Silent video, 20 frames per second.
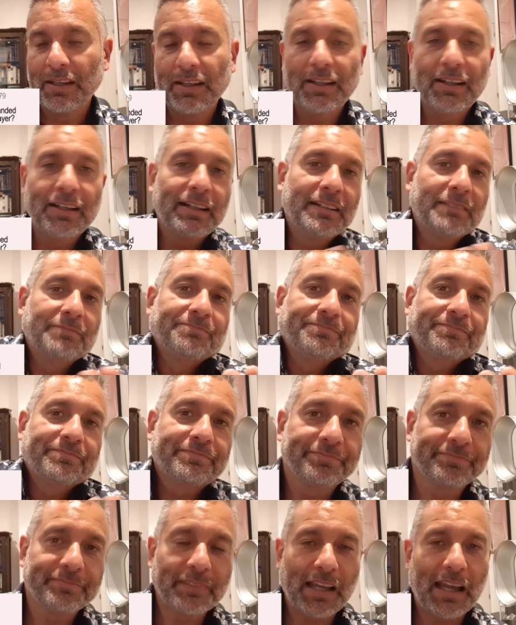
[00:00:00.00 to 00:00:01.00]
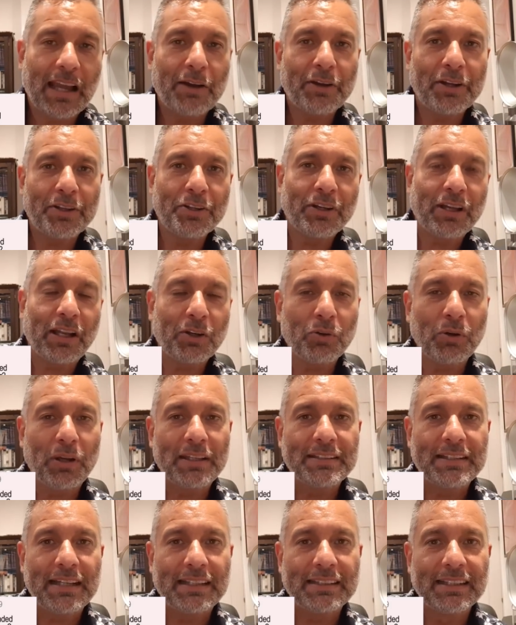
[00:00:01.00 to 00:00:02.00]
How can you
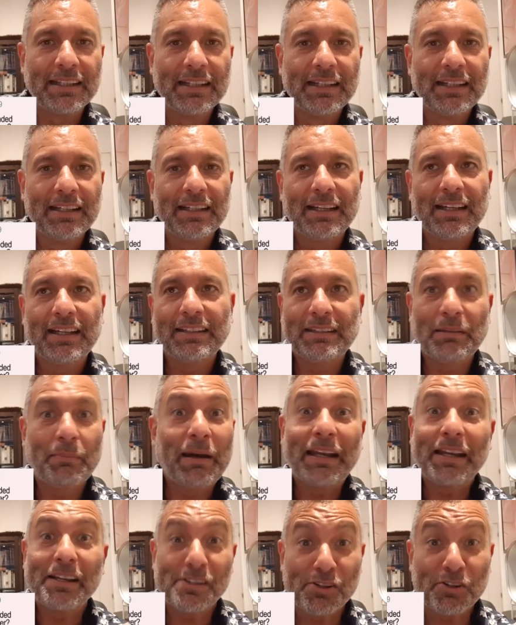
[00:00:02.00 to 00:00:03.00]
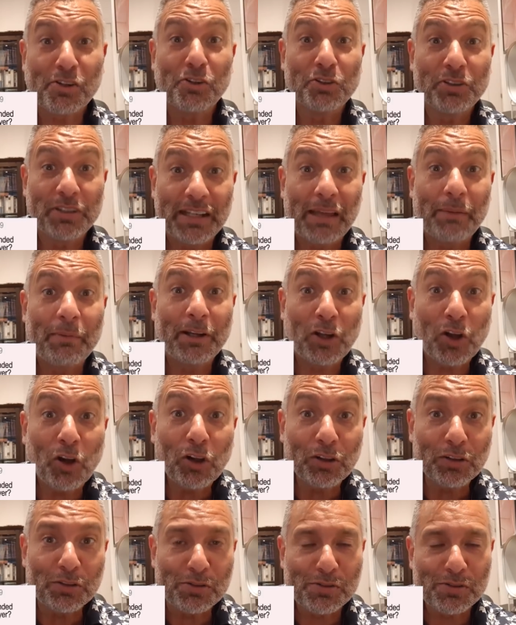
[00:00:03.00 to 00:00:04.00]
calculate that? The man has scored 11
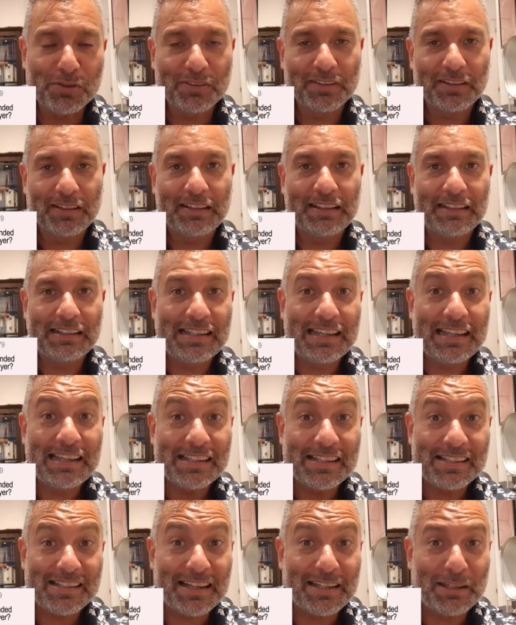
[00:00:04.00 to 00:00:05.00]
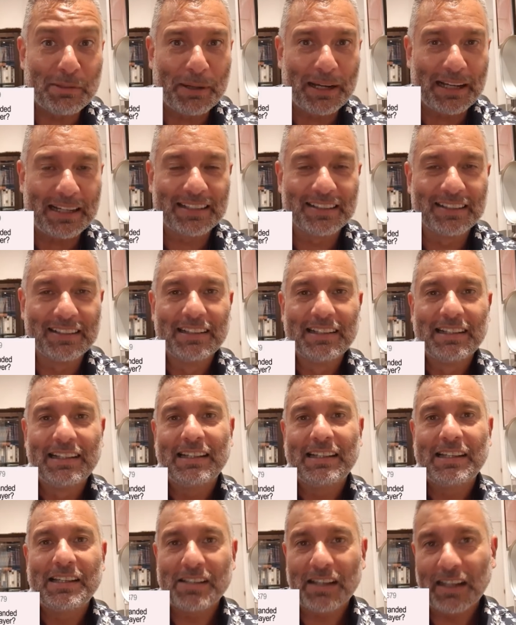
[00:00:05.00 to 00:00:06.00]
goals and he's a centre-back.
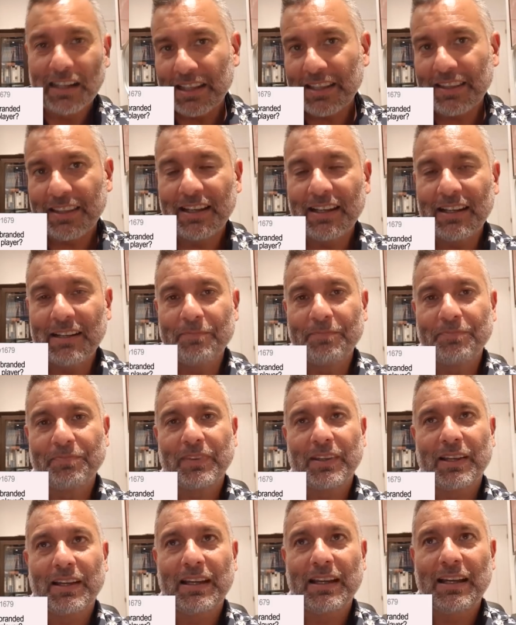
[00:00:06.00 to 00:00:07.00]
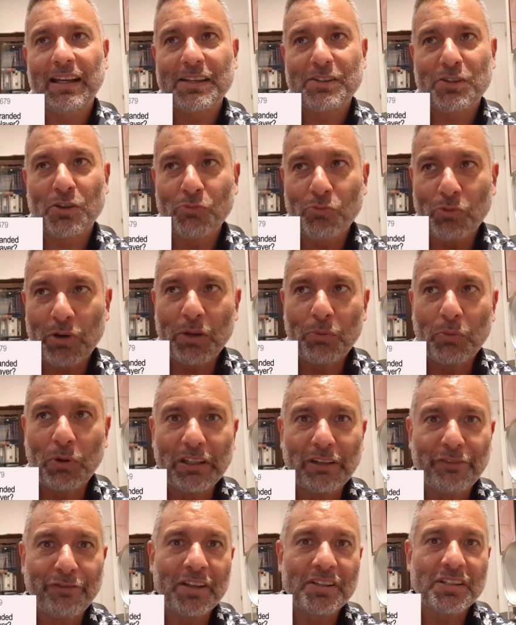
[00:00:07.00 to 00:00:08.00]
He's a leader, has done really well
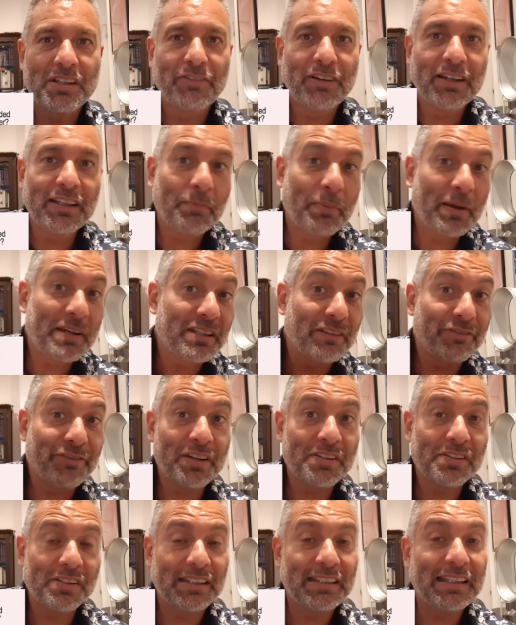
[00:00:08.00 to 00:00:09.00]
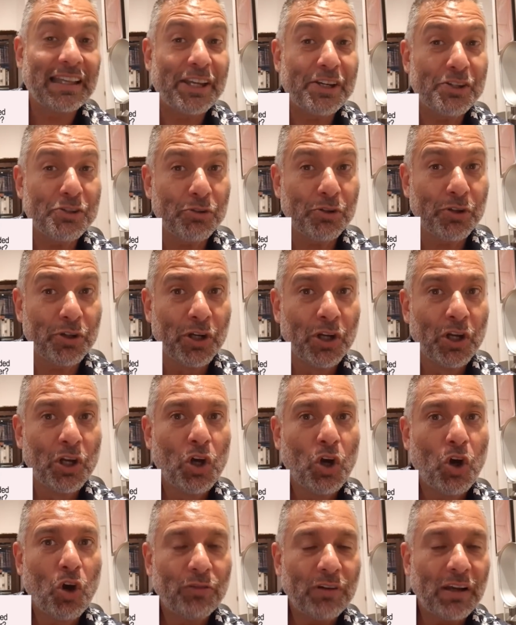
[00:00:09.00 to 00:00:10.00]
defensively, the best defence in the history
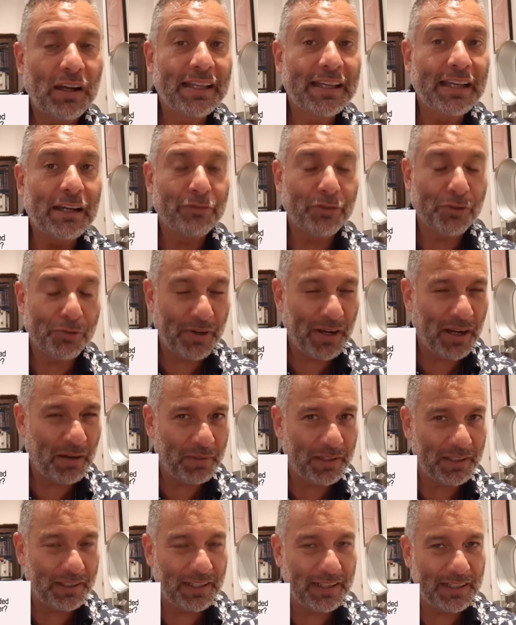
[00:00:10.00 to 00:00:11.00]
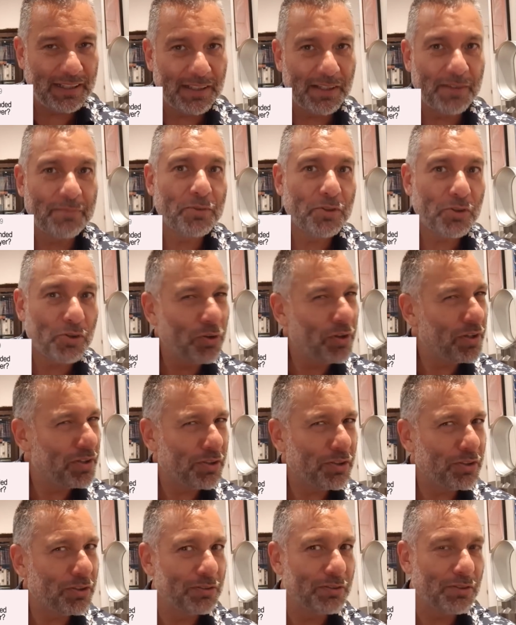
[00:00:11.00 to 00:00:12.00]
of La Liga for Real Madrid. So he's
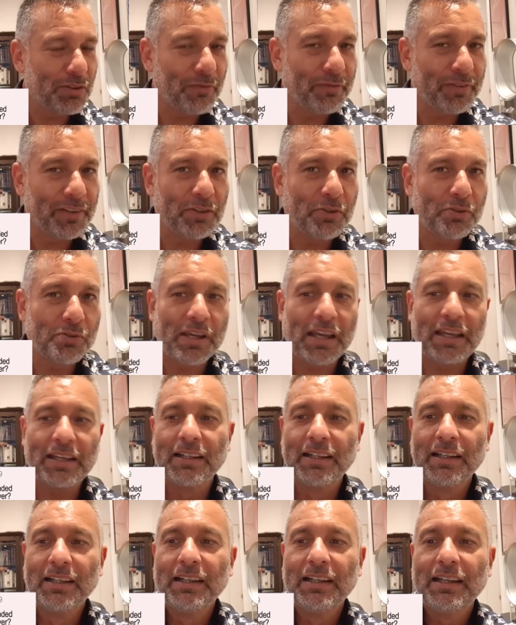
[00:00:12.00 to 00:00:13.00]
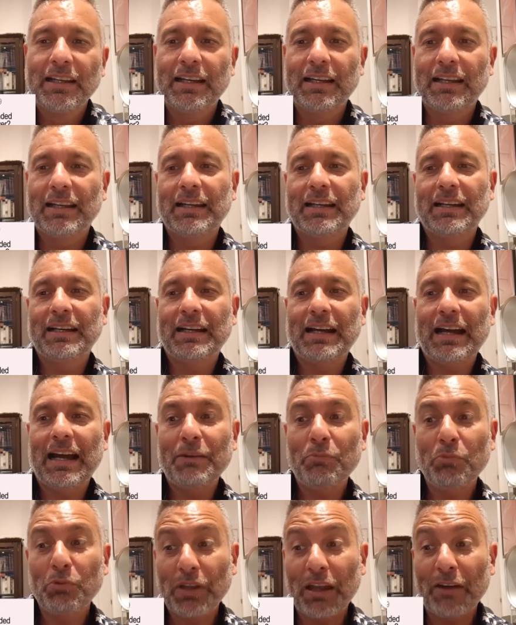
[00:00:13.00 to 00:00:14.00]
got something to say.
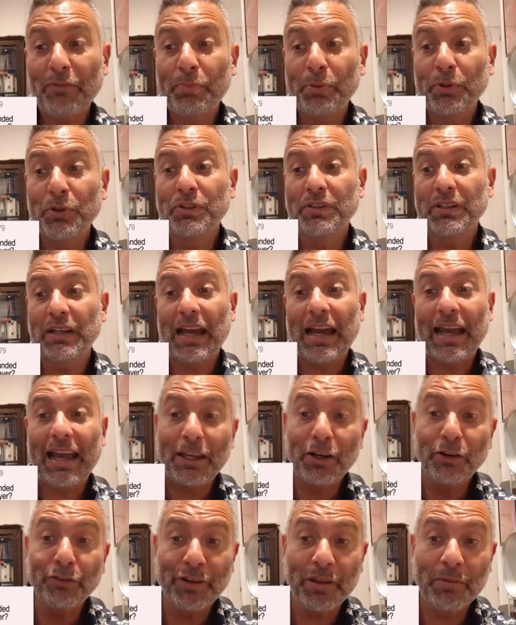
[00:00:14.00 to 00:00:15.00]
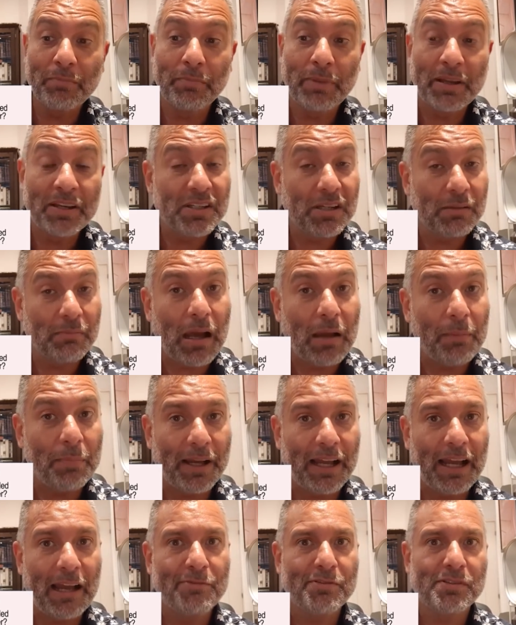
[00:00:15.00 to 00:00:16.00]
I would have put ahead of him Benzema
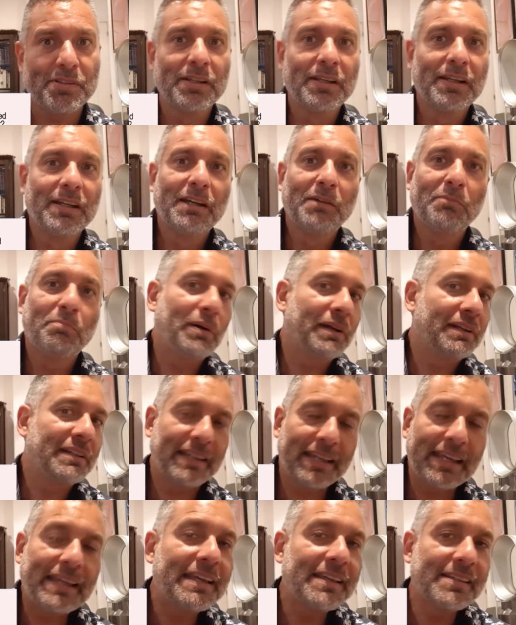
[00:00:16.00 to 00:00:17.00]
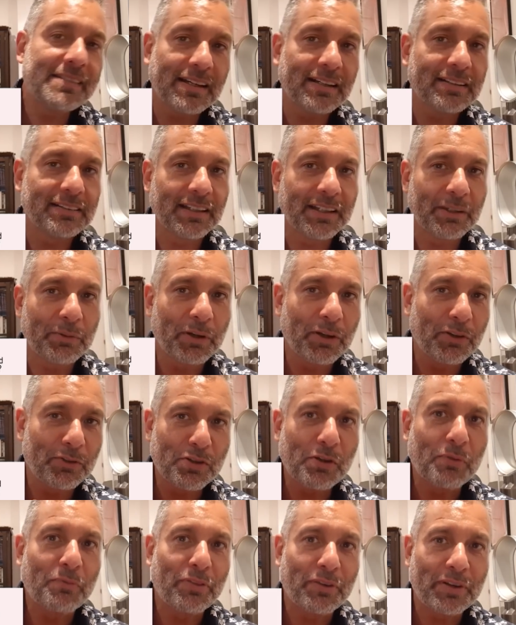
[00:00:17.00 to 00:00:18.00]
perhaps, but he is certainly one of the
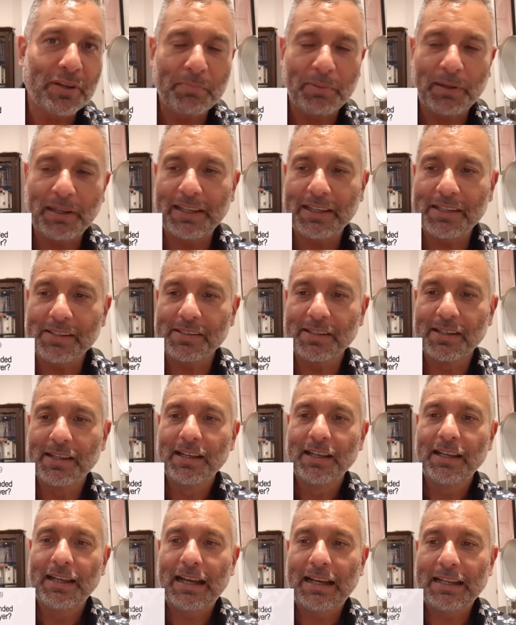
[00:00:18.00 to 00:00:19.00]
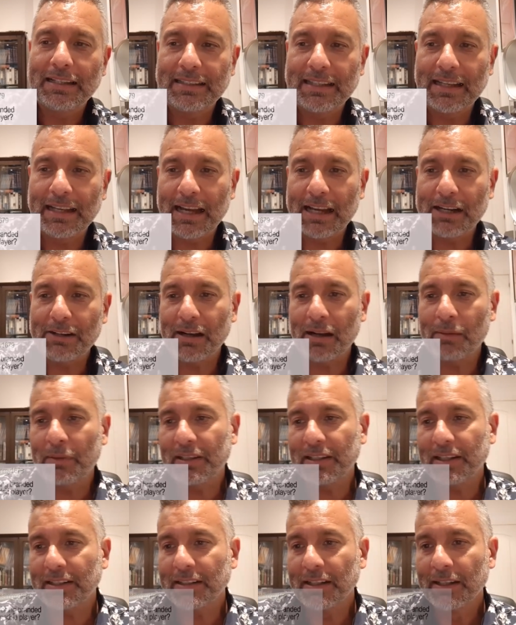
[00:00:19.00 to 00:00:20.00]
top three players at Real
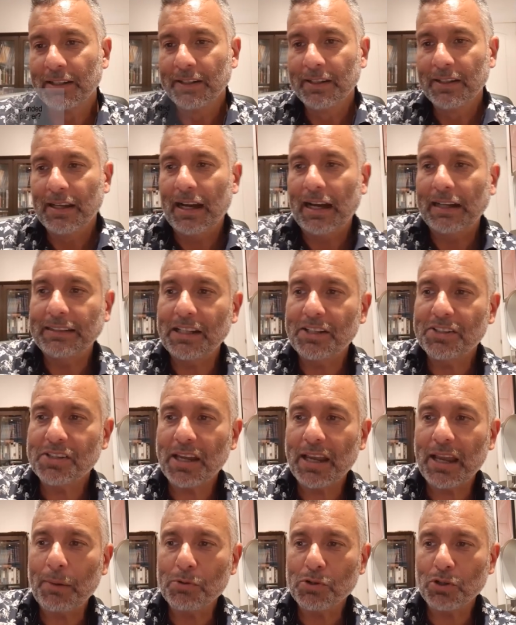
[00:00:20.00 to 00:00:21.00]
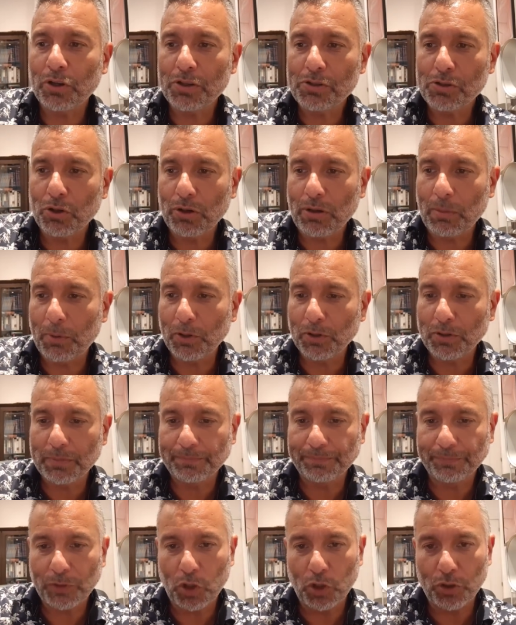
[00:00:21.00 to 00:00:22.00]
Madrid. I did say I was going to talk about
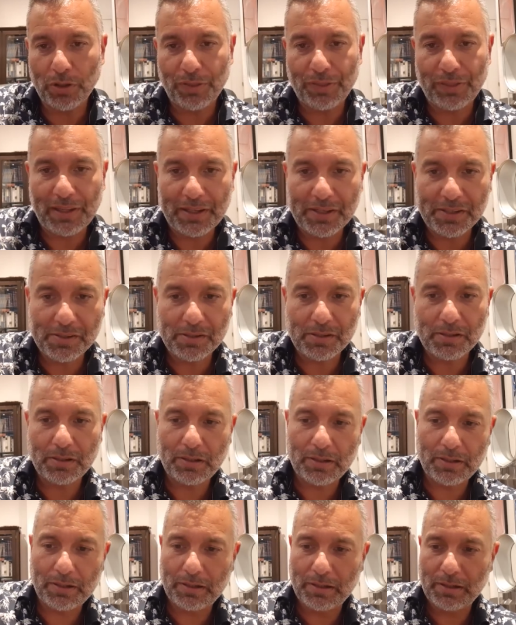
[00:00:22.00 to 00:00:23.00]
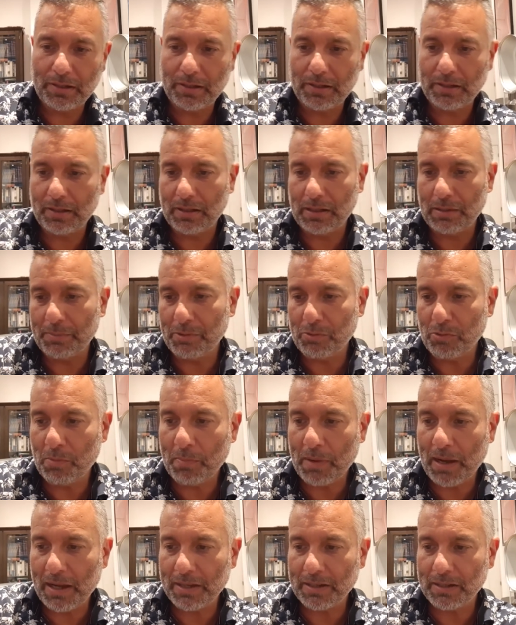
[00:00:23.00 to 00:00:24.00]
other things. Let me
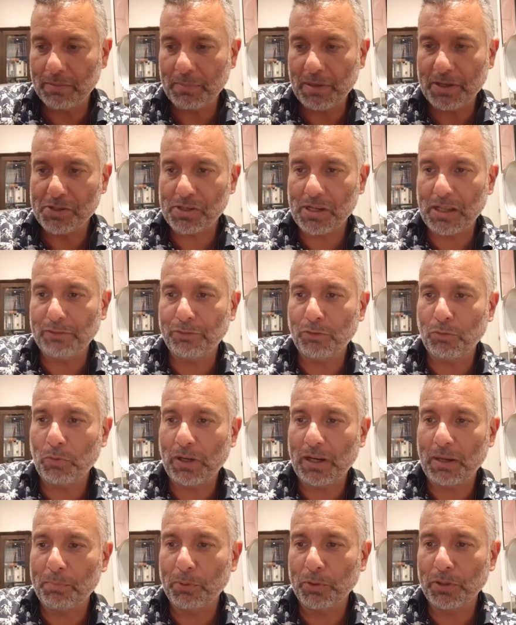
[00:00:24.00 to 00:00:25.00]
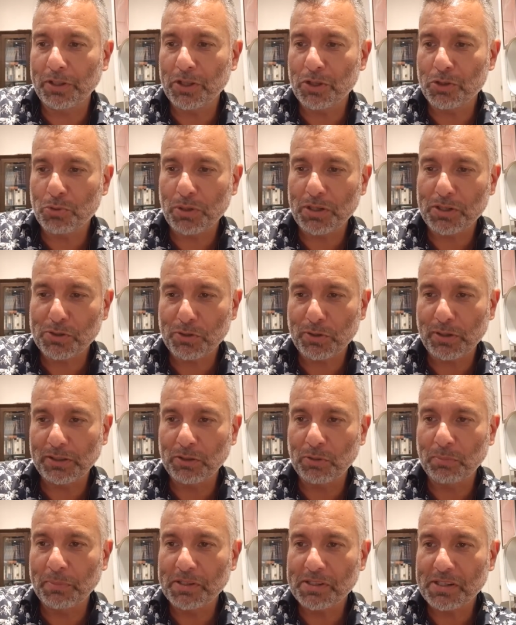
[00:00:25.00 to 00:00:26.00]
remind myself of what I put in the tweet so I
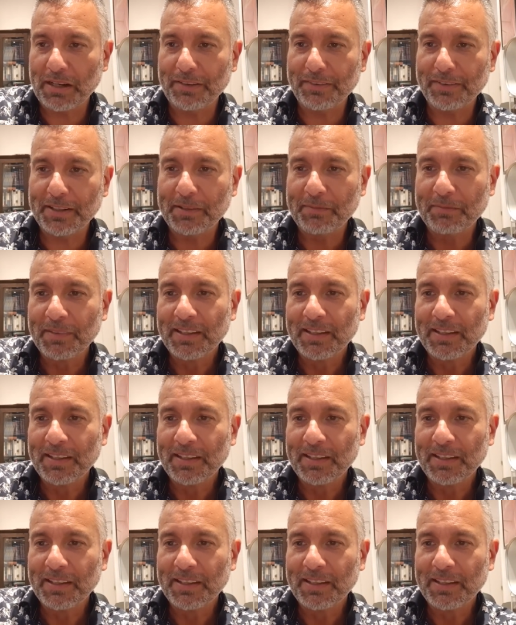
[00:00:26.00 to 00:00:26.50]
don't miss anything.